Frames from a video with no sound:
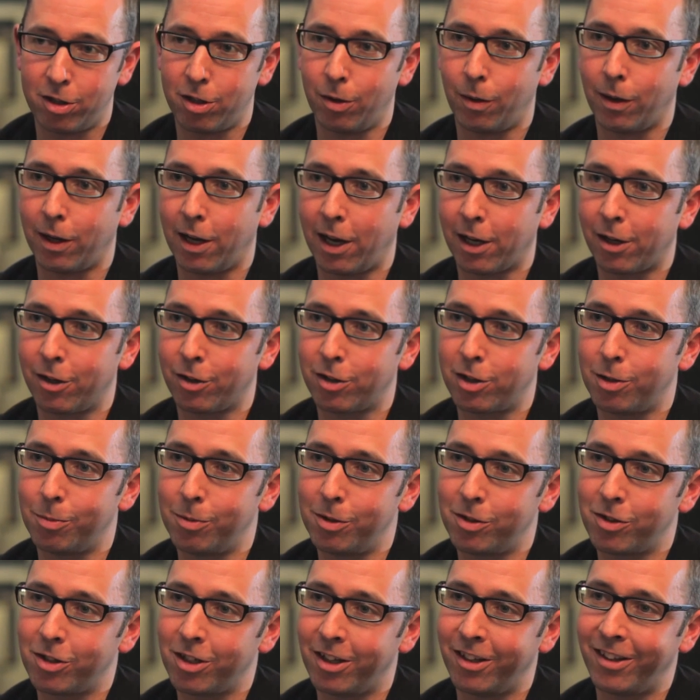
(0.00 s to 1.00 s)
suing our
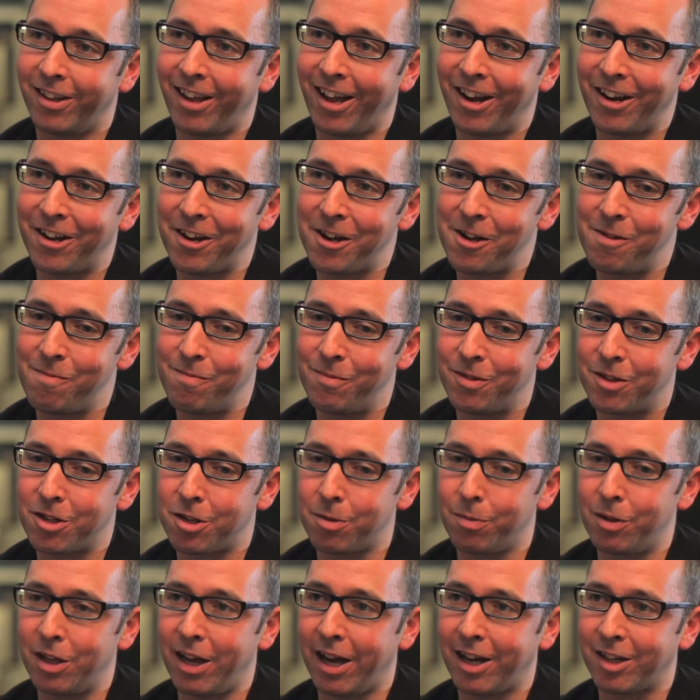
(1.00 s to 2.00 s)
customers, and then
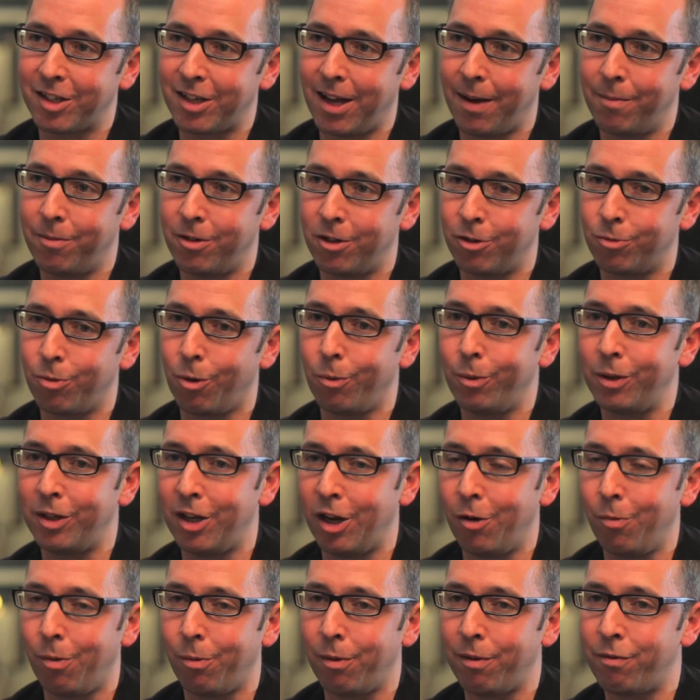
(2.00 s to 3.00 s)
some of the acceptance, what we
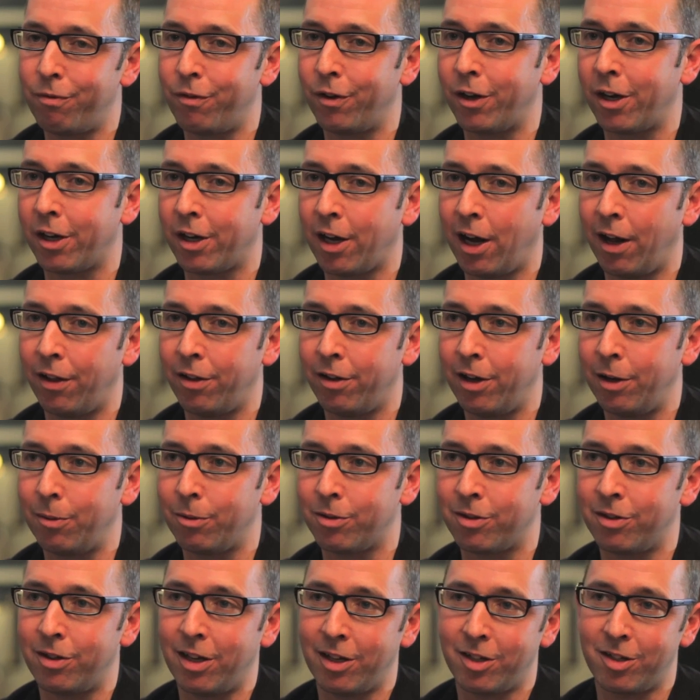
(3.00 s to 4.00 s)
did when we figured out that it
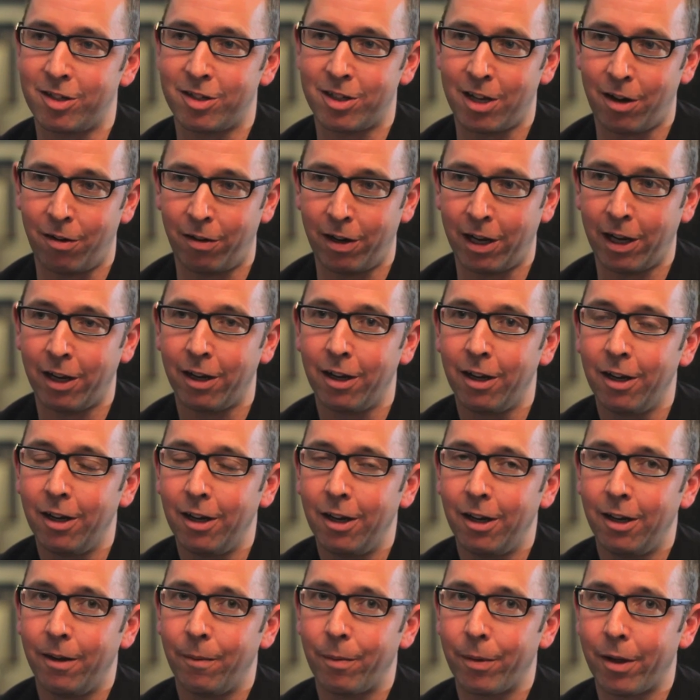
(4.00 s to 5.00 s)
wasn't necessarily
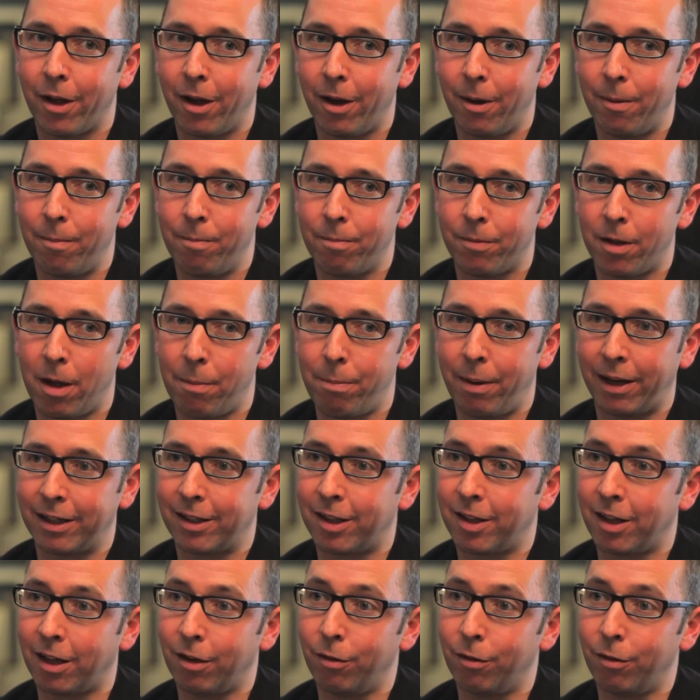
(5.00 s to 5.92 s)
a bad